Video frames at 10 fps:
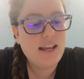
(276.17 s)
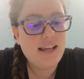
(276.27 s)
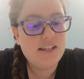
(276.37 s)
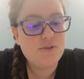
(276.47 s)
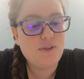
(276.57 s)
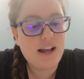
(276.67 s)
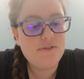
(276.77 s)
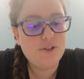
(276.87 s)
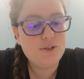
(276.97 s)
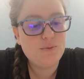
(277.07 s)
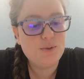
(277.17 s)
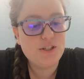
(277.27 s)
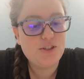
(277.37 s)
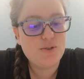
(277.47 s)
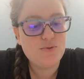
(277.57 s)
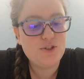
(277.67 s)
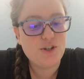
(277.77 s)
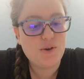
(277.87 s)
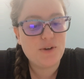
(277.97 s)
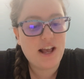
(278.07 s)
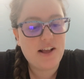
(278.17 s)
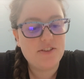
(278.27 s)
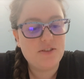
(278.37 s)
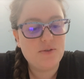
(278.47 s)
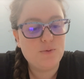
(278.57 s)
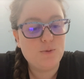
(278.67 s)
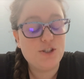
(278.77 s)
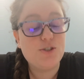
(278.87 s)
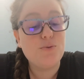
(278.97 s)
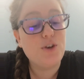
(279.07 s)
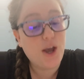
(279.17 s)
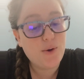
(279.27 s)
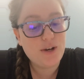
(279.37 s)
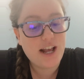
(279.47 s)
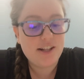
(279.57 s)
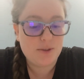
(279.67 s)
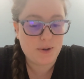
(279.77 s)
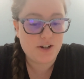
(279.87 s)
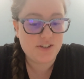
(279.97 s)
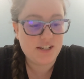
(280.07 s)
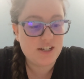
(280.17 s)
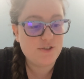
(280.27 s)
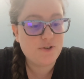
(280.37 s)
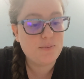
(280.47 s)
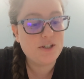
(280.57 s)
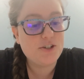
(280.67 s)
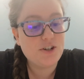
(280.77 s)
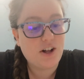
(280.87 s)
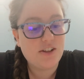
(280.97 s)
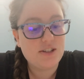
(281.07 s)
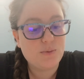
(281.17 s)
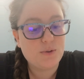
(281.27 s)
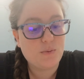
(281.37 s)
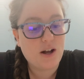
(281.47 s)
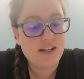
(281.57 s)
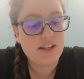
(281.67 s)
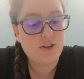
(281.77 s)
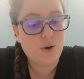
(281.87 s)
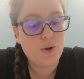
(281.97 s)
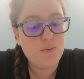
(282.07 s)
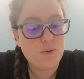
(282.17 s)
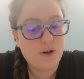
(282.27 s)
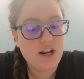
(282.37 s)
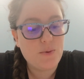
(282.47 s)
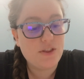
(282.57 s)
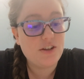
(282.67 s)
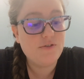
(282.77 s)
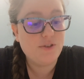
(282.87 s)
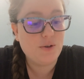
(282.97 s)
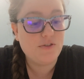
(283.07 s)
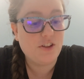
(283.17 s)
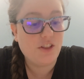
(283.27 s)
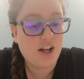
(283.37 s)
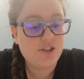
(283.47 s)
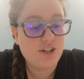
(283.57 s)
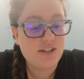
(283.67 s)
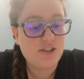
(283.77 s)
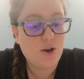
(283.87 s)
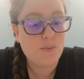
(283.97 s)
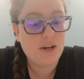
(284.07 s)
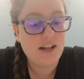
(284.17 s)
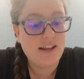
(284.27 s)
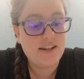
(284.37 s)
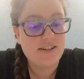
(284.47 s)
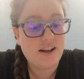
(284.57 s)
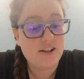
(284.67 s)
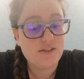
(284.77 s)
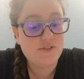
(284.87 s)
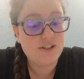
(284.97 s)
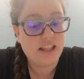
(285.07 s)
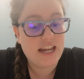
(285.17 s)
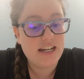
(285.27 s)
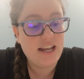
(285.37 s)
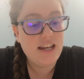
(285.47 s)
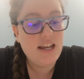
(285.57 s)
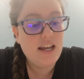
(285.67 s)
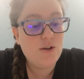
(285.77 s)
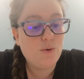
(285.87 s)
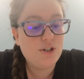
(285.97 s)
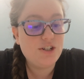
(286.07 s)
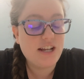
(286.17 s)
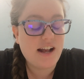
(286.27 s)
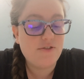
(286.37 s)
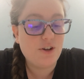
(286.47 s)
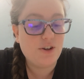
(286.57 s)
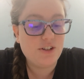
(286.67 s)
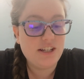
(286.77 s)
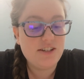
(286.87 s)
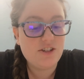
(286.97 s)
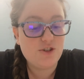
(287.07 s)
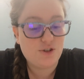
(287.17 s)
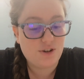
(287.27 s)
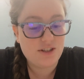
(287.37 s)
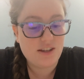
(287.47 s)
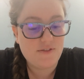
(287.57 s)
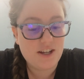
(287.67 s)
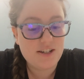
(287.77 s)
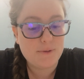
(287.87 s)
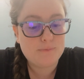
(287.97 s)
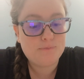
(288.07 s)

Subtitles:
His arrival was soon known at the parsonage, for Mr. Collins was walking the whole morning within view of the lodgings opening into Hunsford Lane, in order to have the earliest assurance of it,